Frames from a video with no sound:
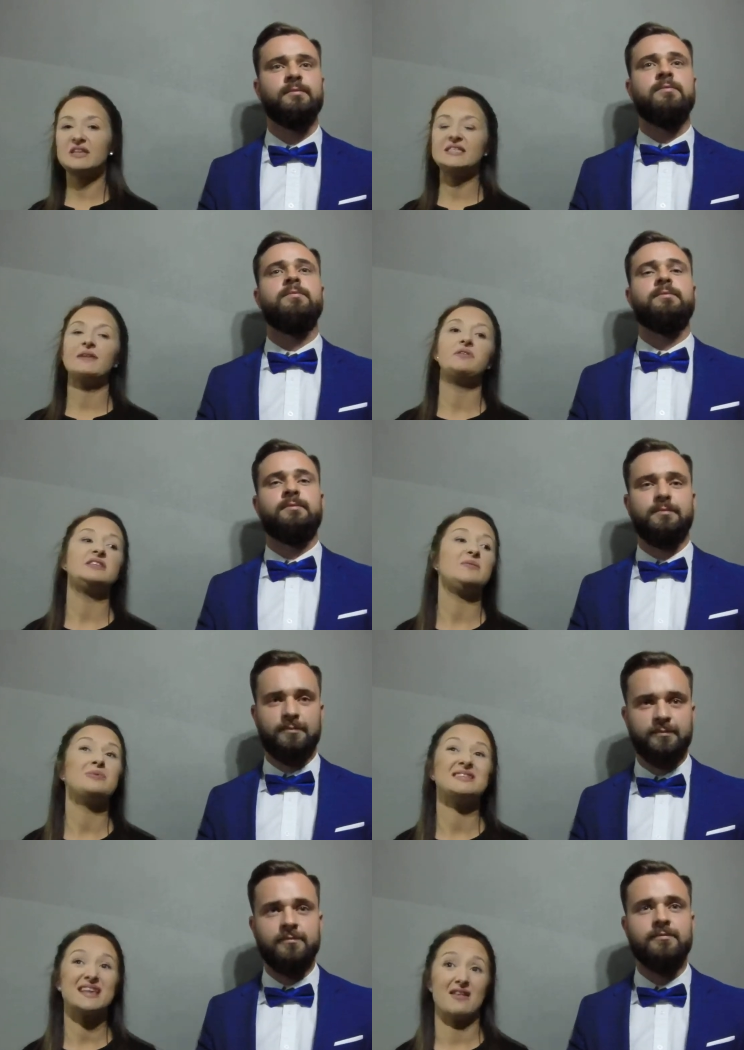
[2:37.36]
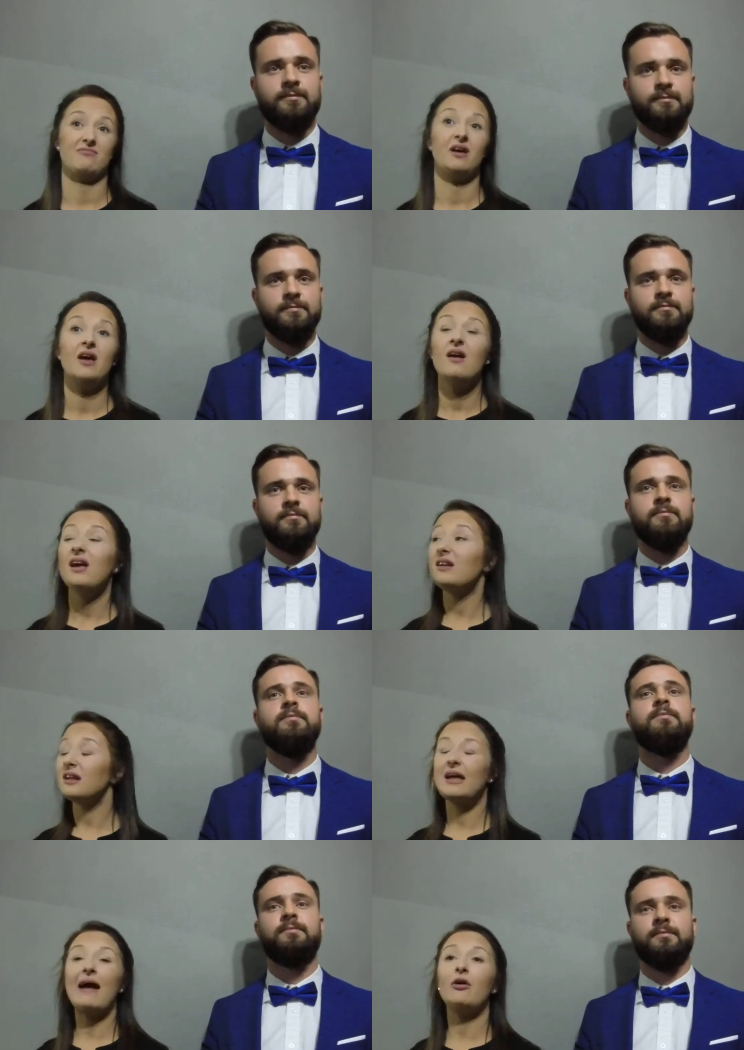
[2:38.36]
Speaker 1: to 70%. In the
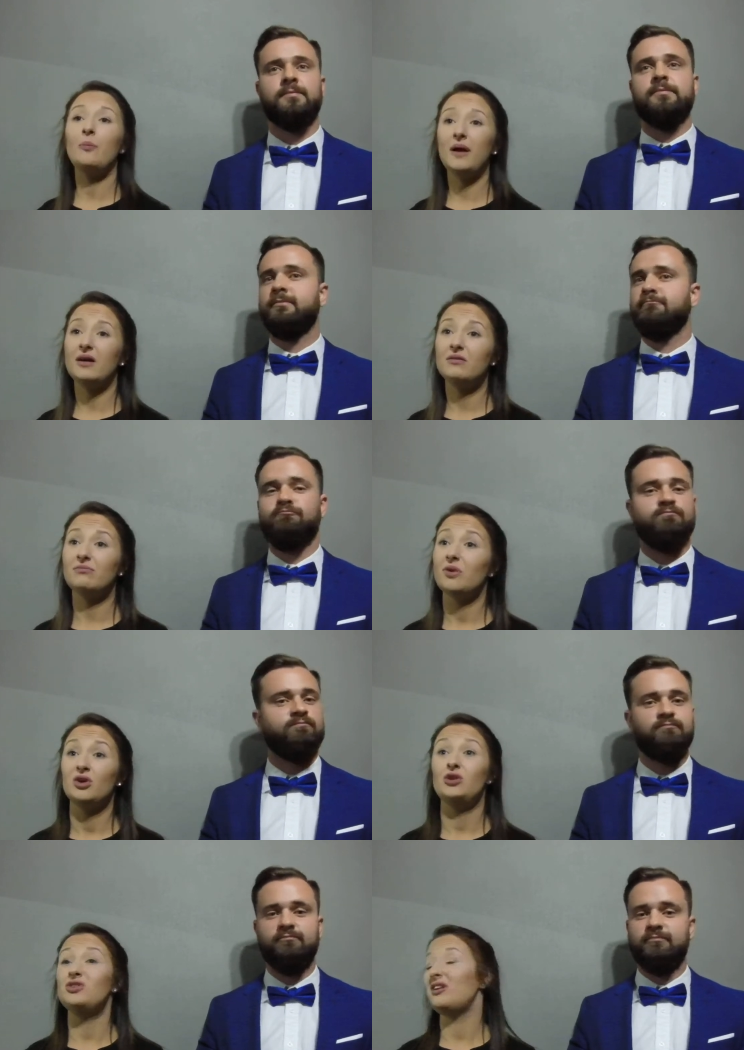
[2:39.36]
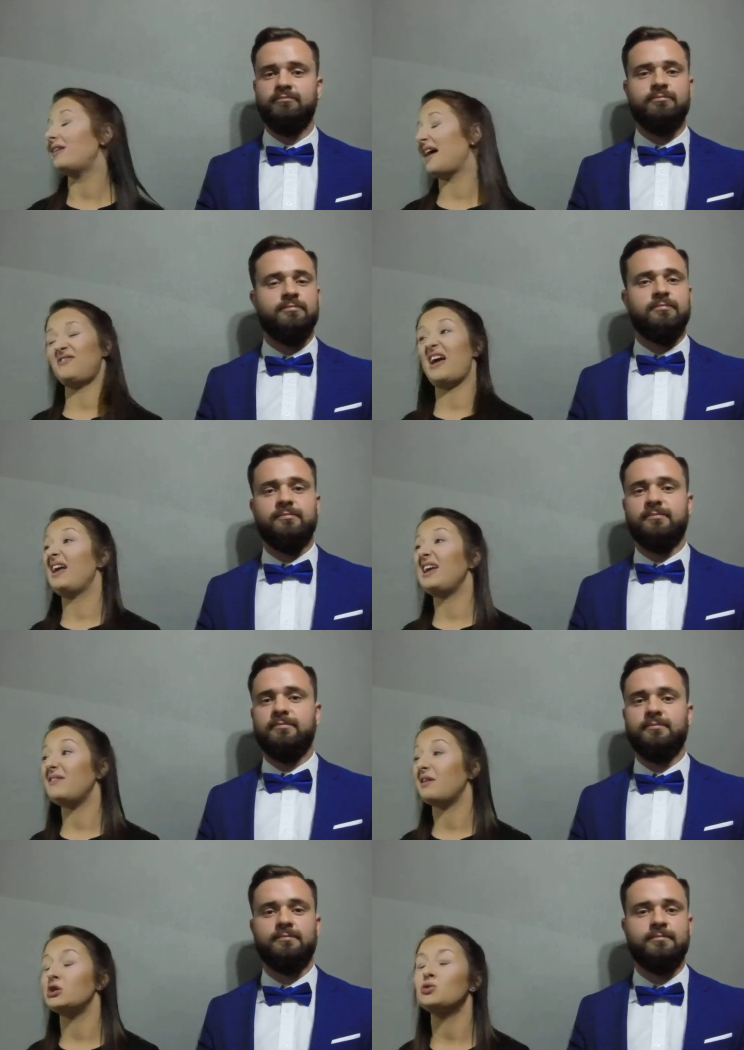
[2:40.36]
Caribbean, you don't have that
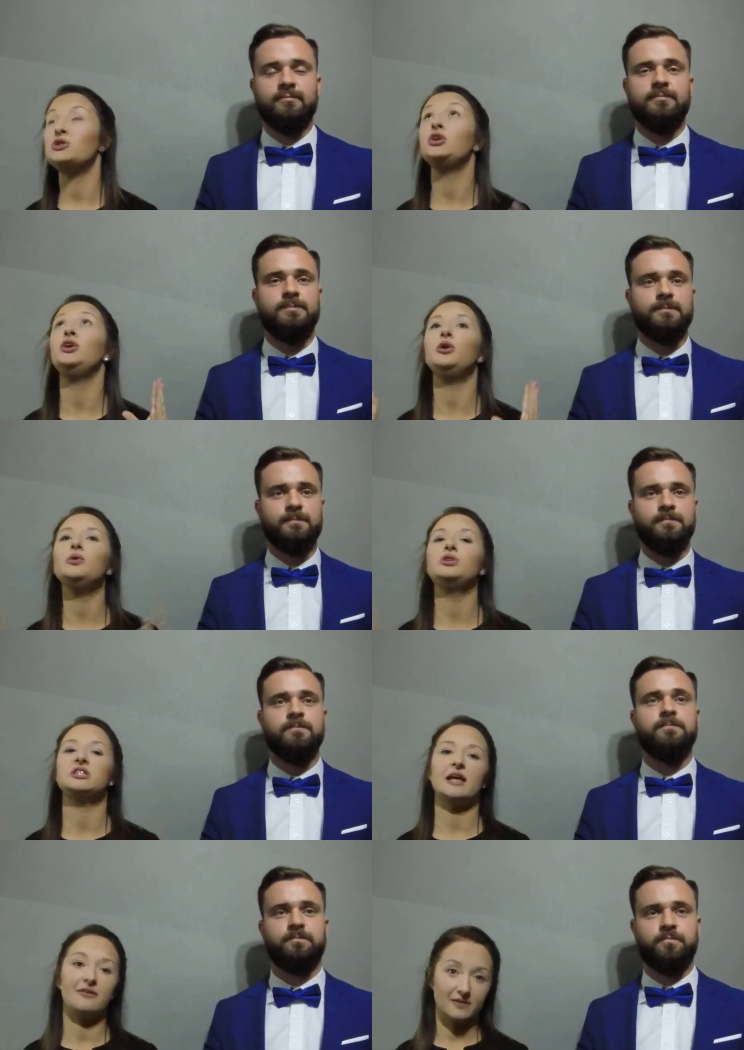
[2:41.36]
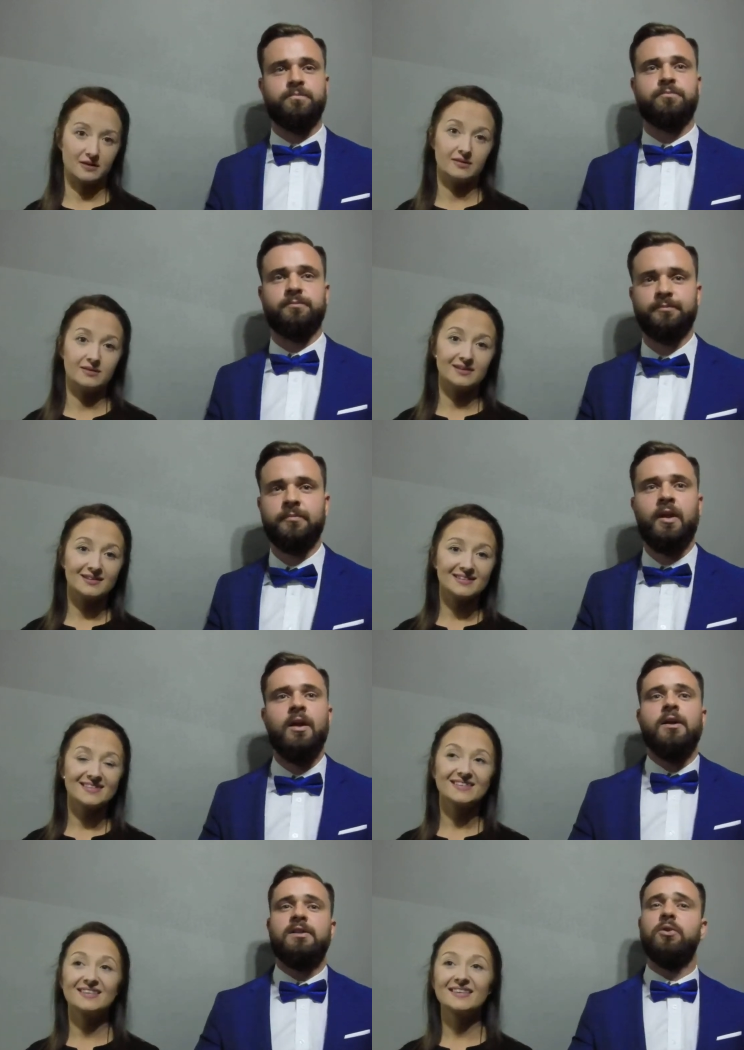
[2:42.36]
either, so it's huge savings.
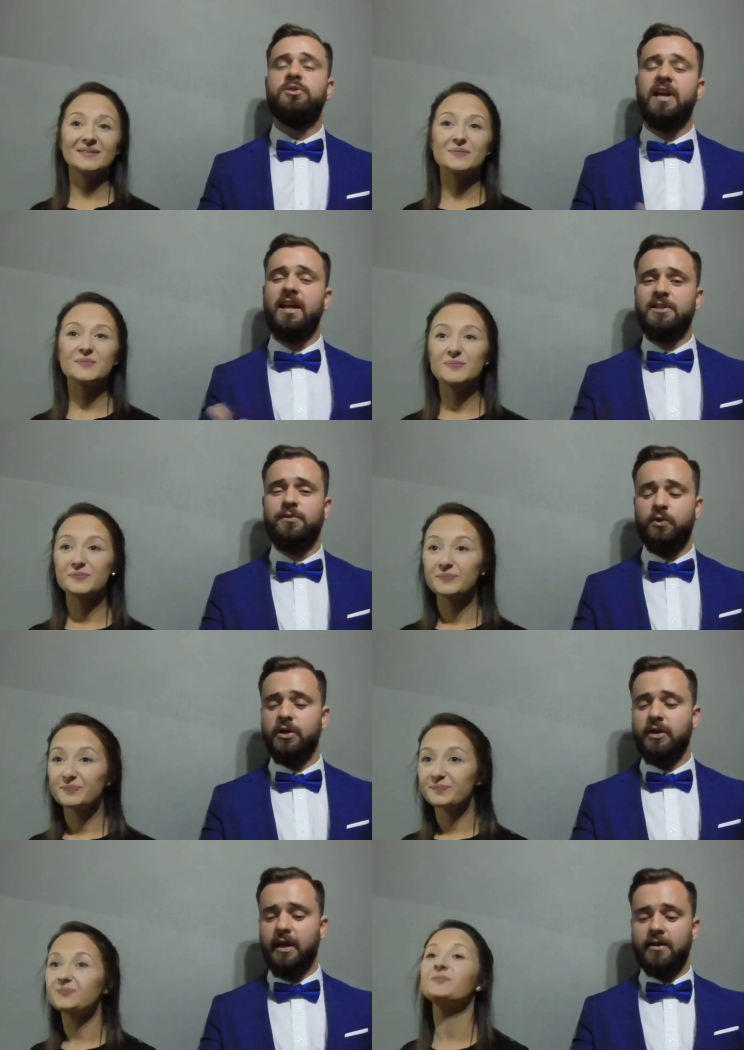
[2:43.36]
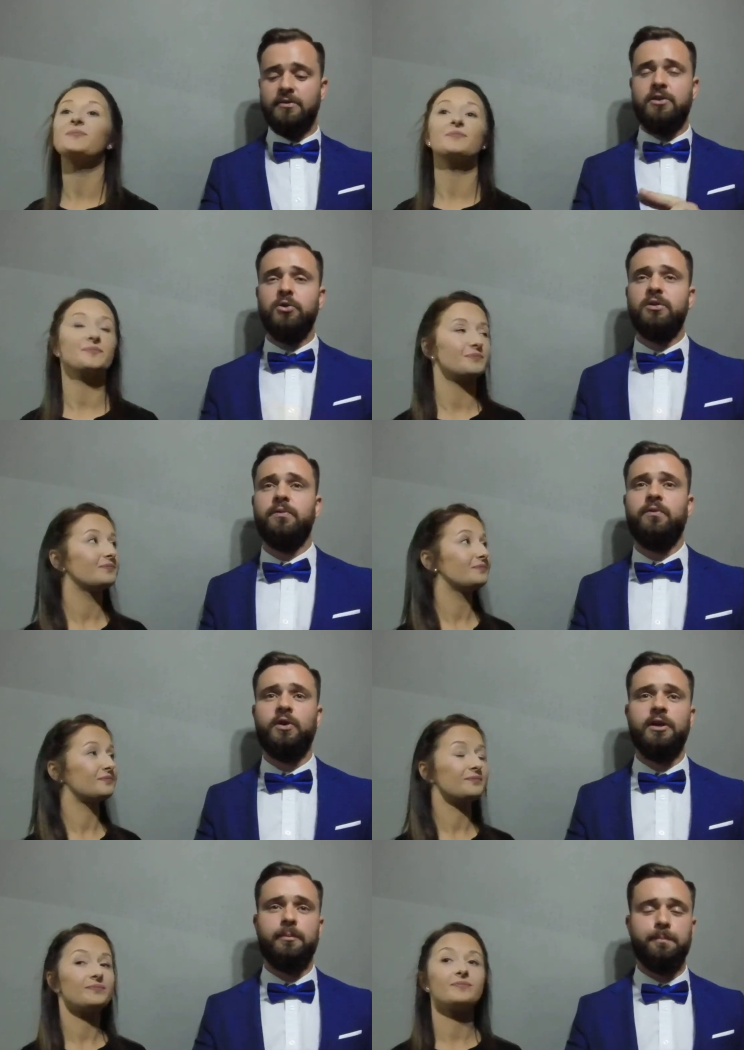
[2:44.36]
Speaker 2: So tax-free and
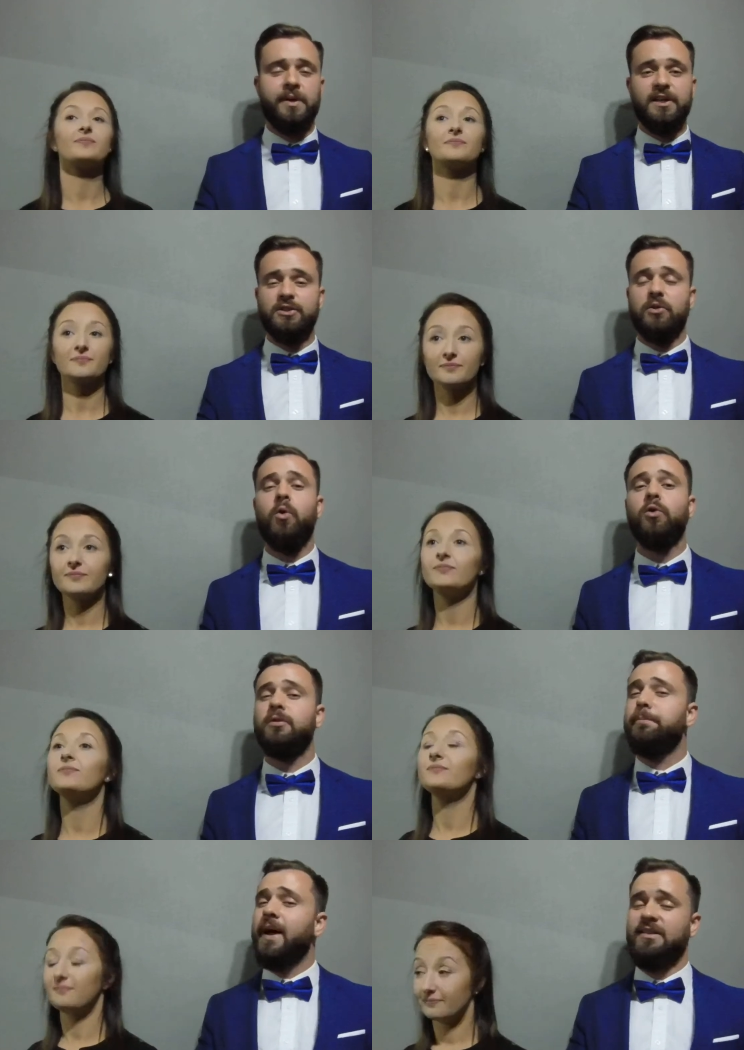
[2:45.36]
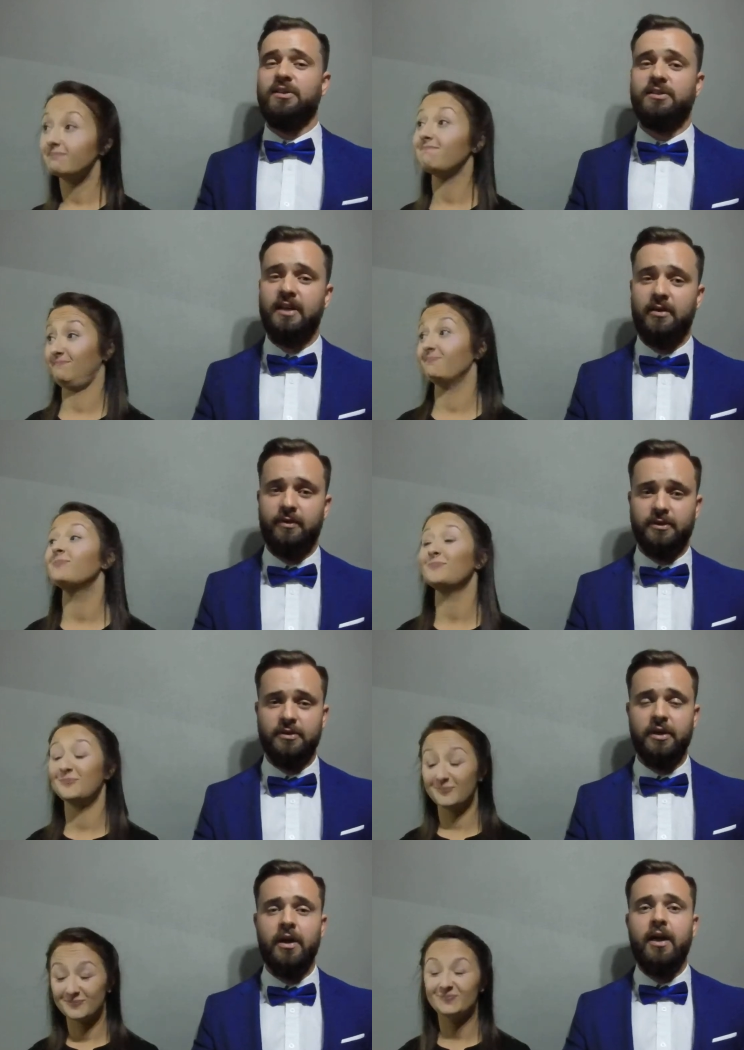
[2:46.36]
duty-free means automatic savings,
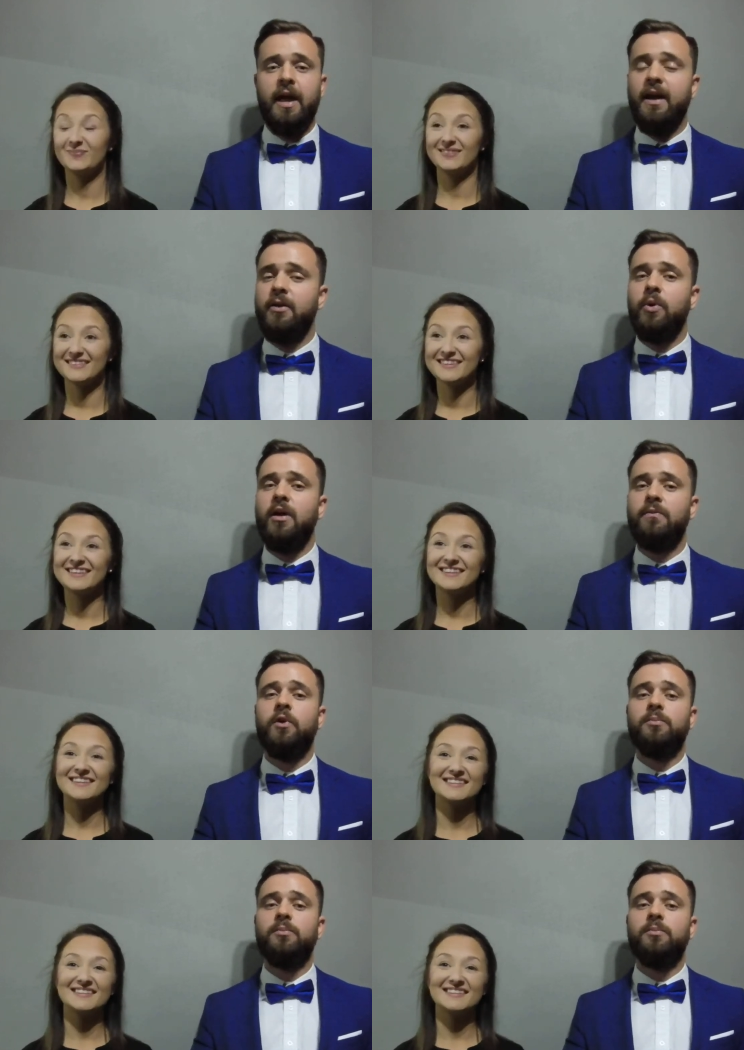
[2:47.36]
anywhere from